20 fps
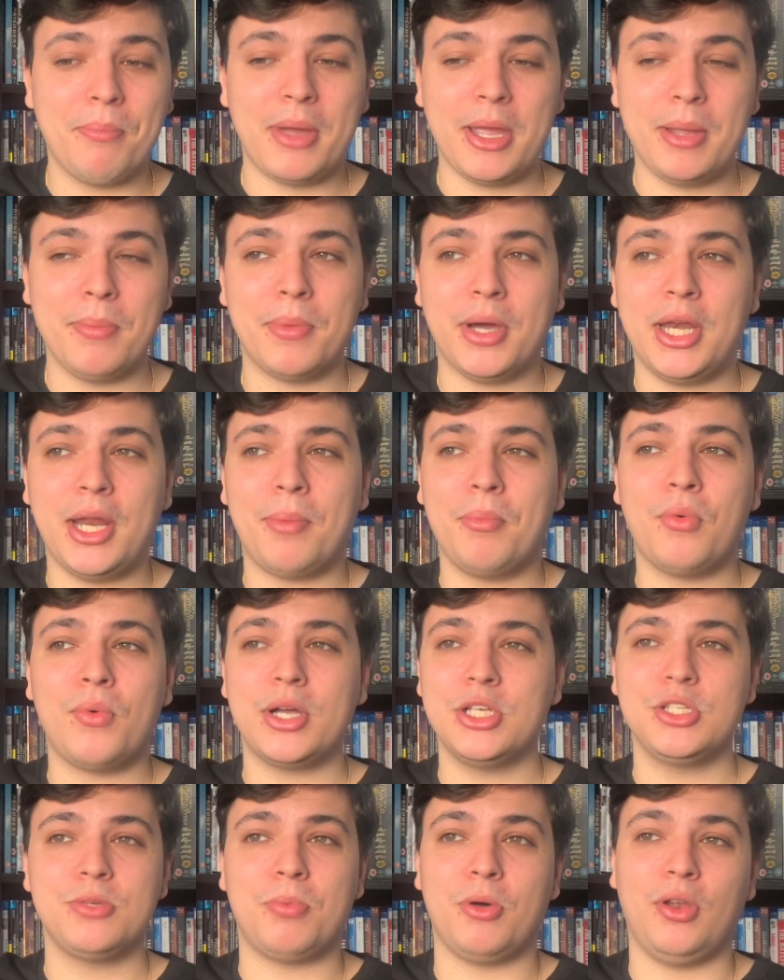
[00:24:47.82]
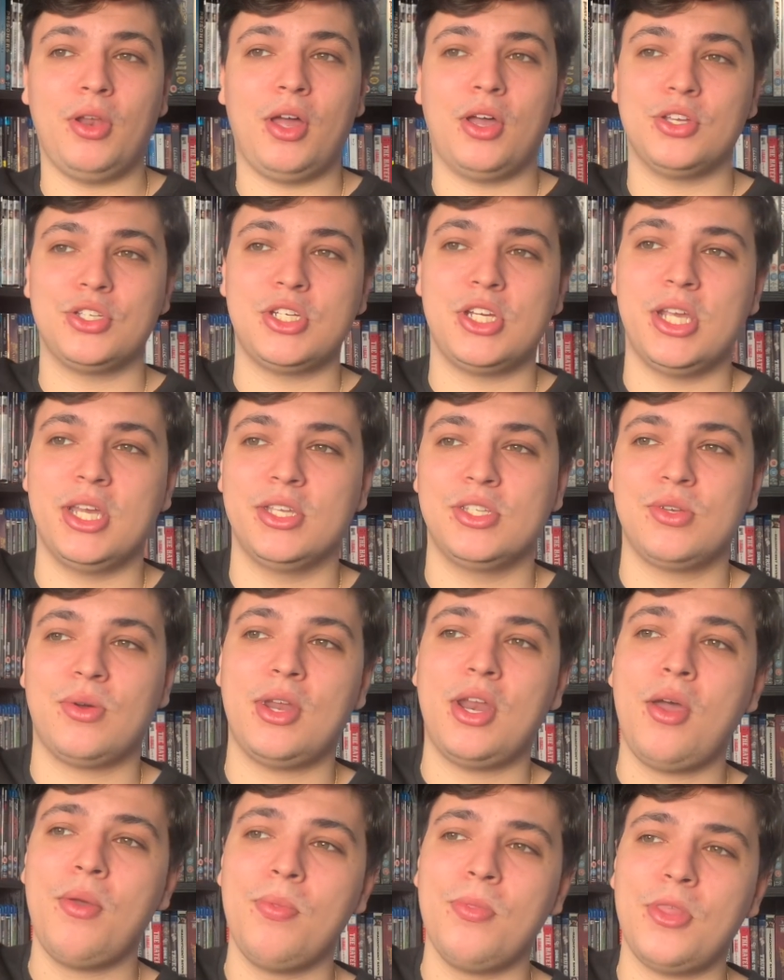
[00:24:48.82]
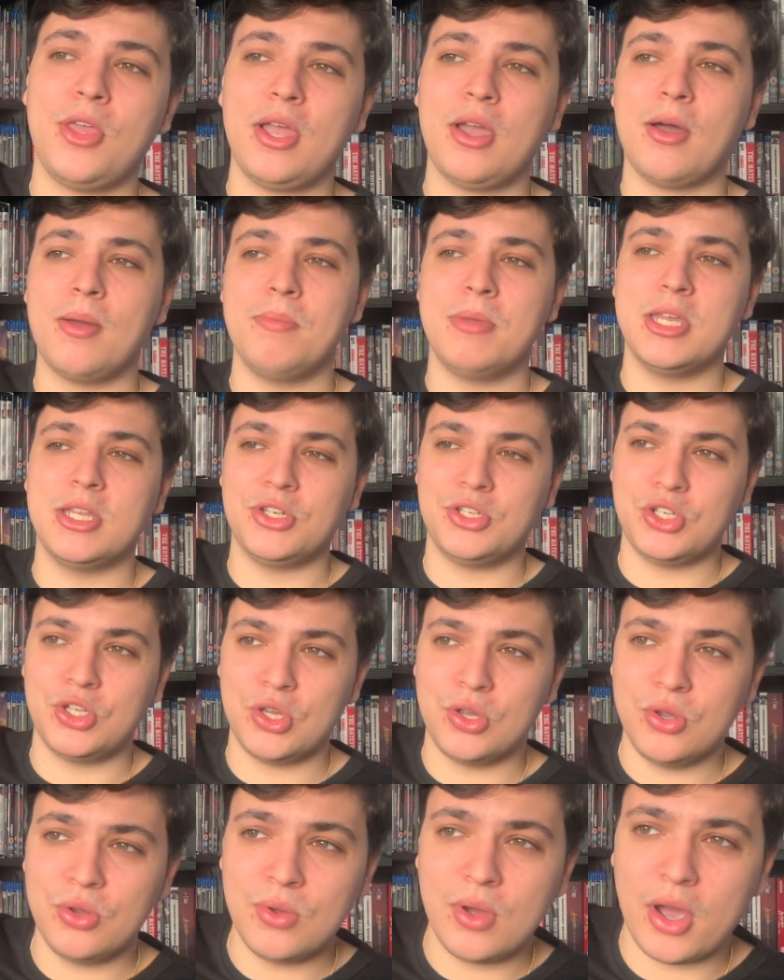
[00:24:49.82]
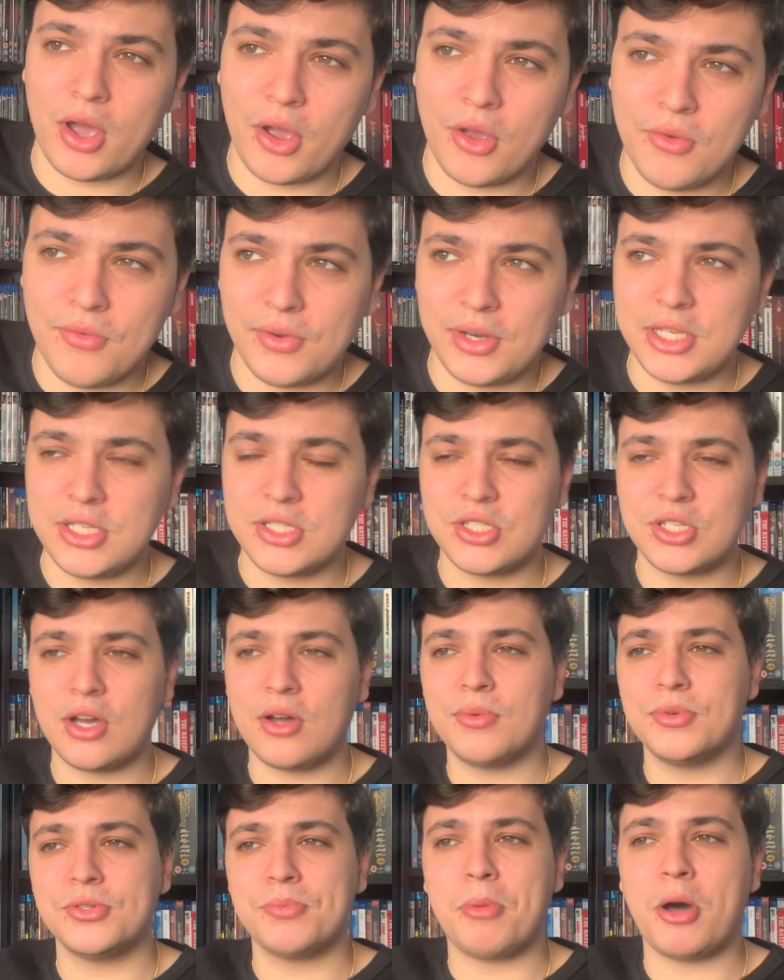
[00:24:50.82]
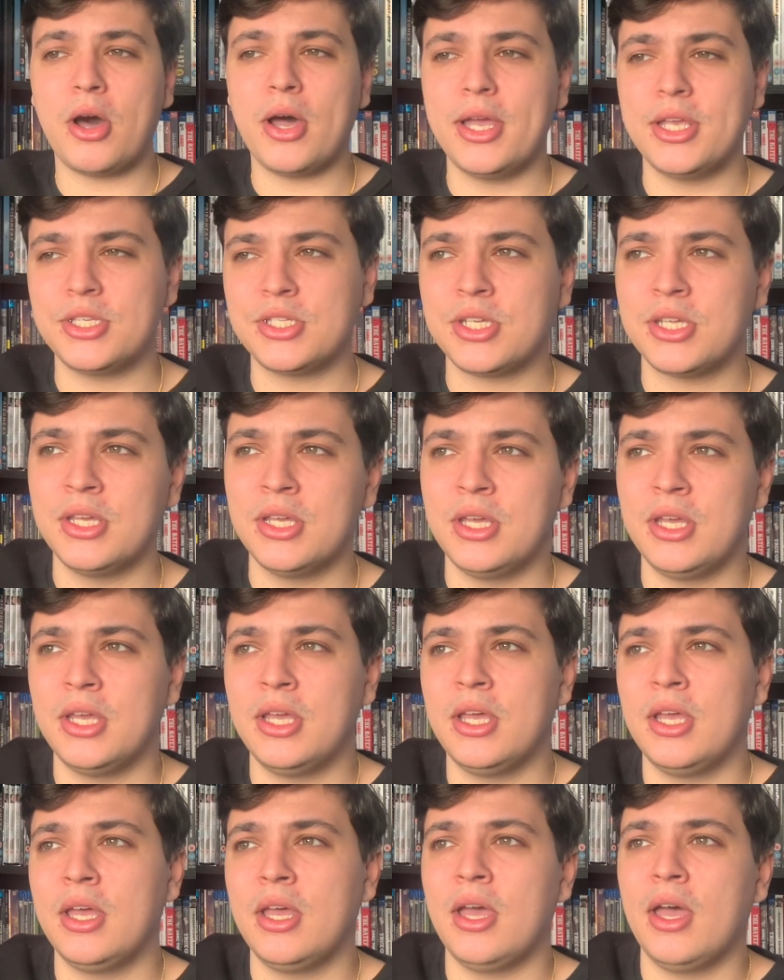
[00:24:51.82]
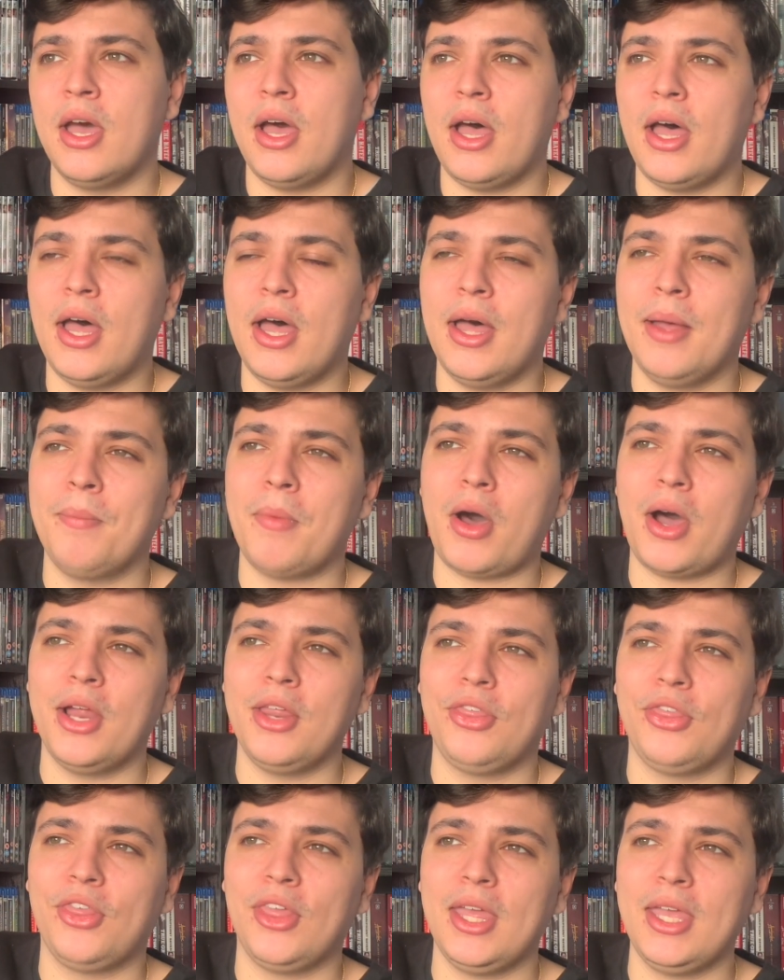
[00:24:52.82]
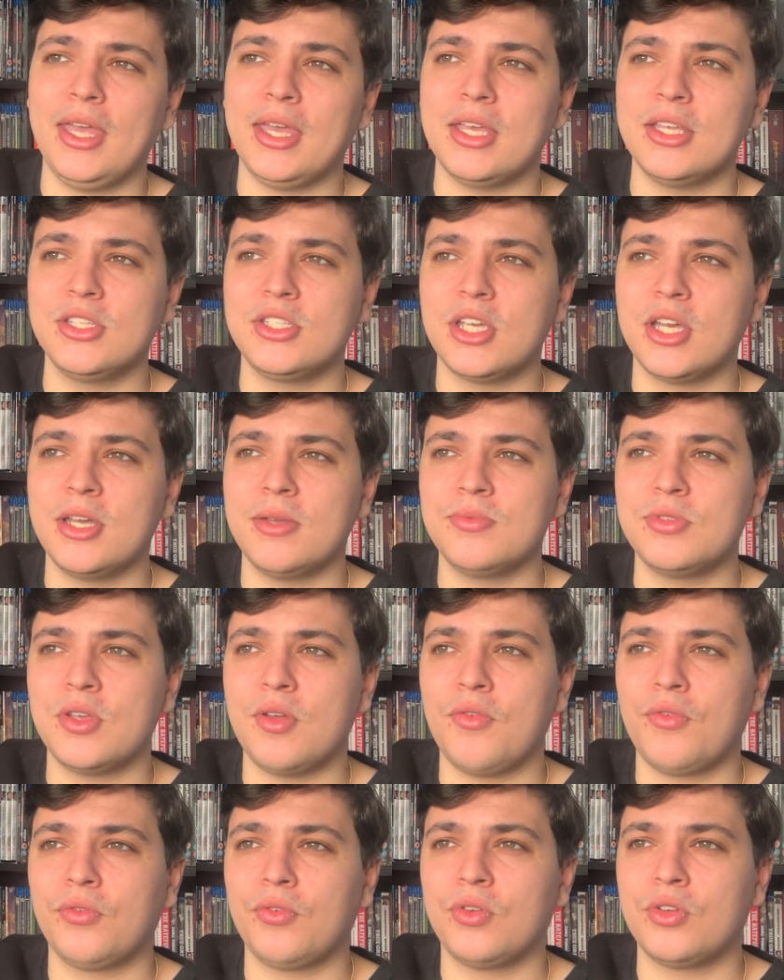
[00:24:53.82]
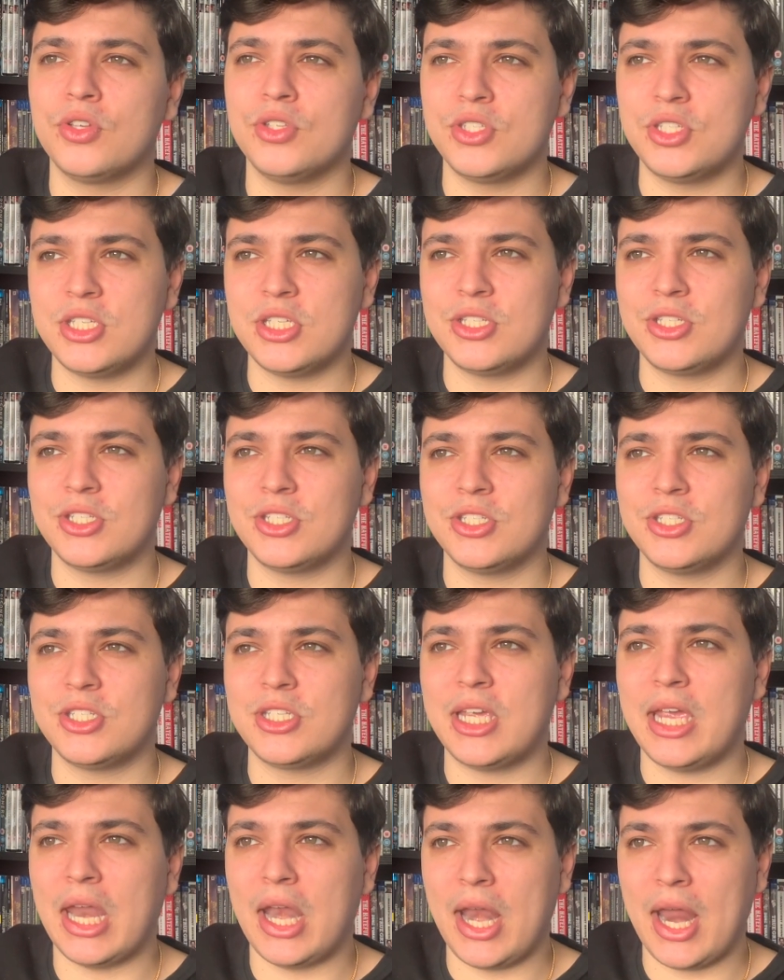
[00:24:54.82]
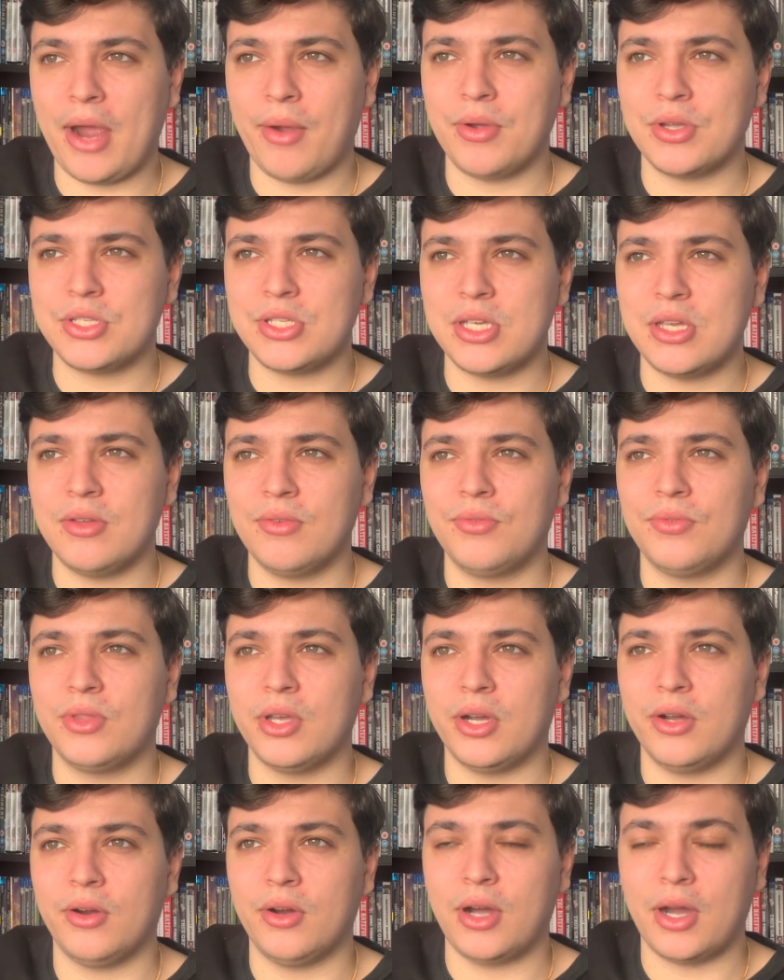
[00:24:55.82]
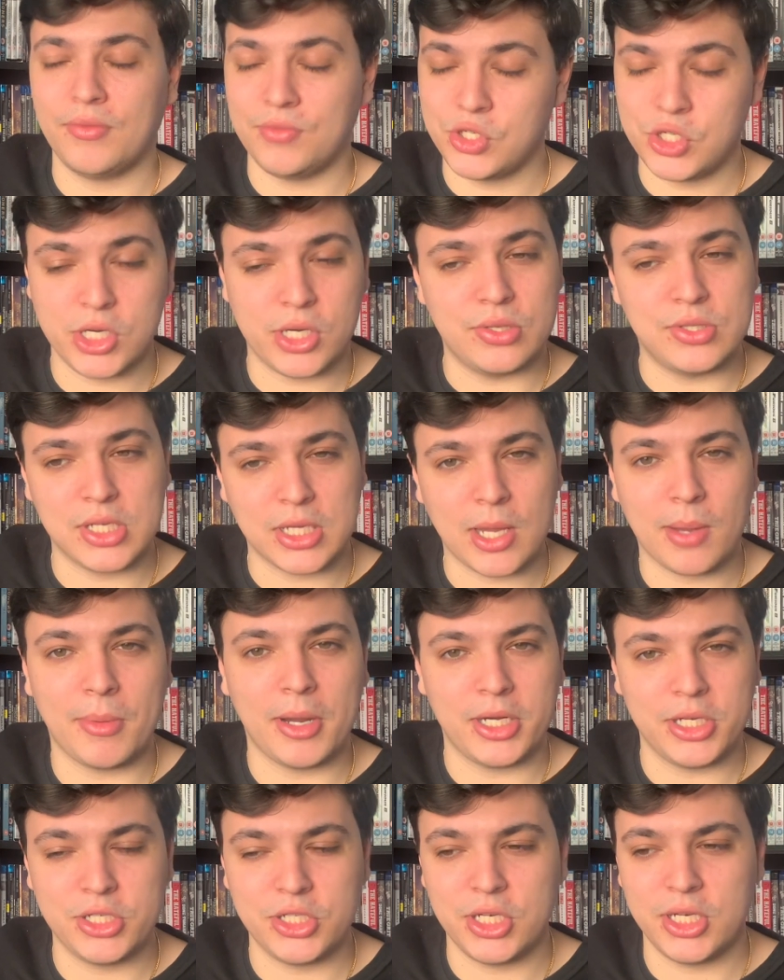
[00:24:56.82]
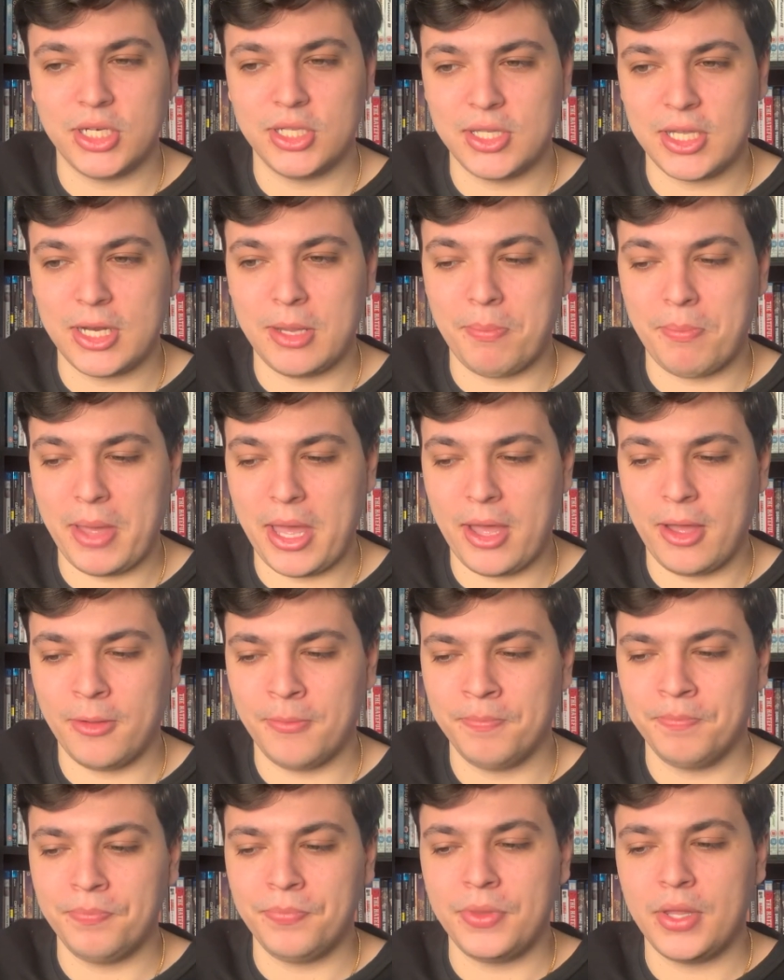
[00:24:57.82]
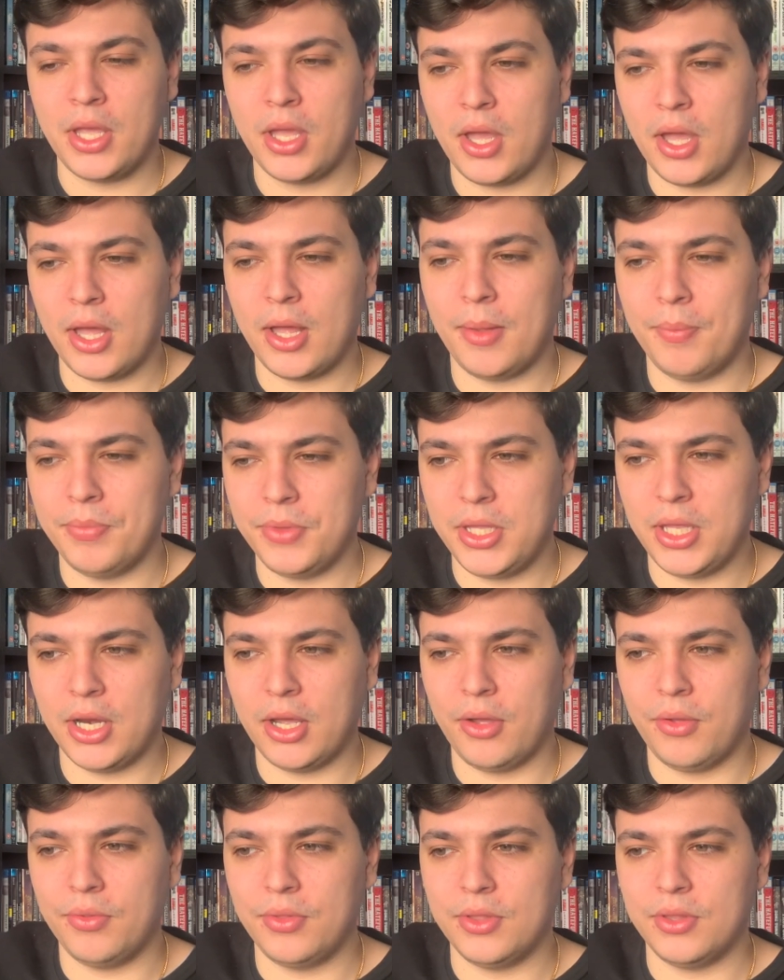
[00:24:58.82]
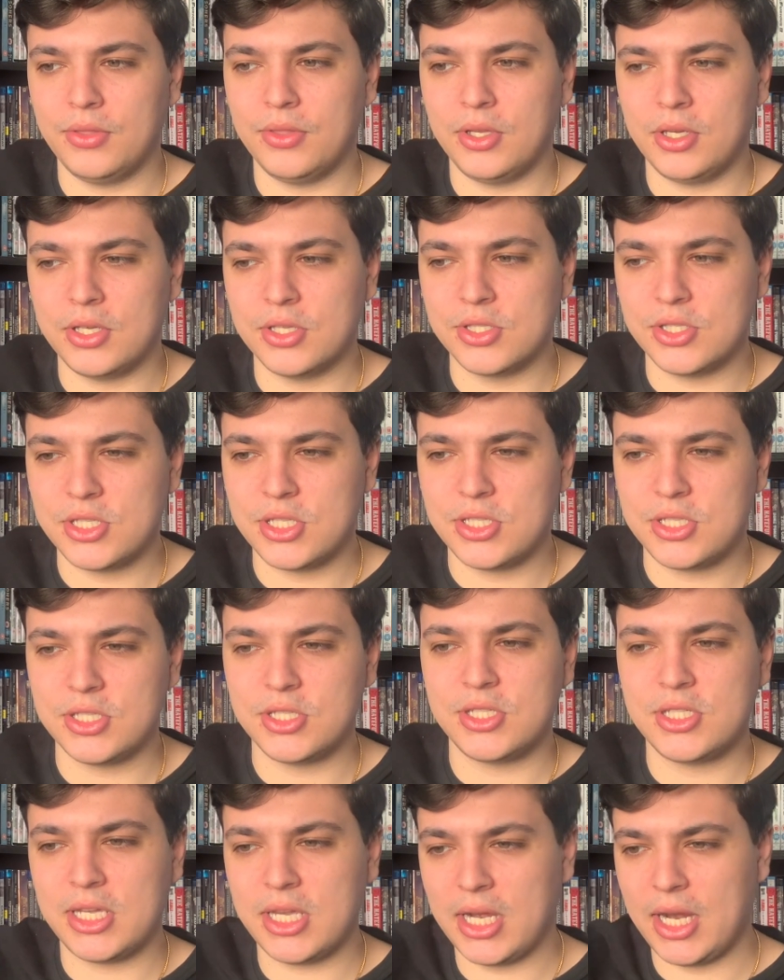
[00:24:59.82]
make my number one spot last year. So I don't think I'm in too overly Star Wars biased. I think in terms of consistency and narrative, there are other shows that come out this year that done it better. You know, the consistency and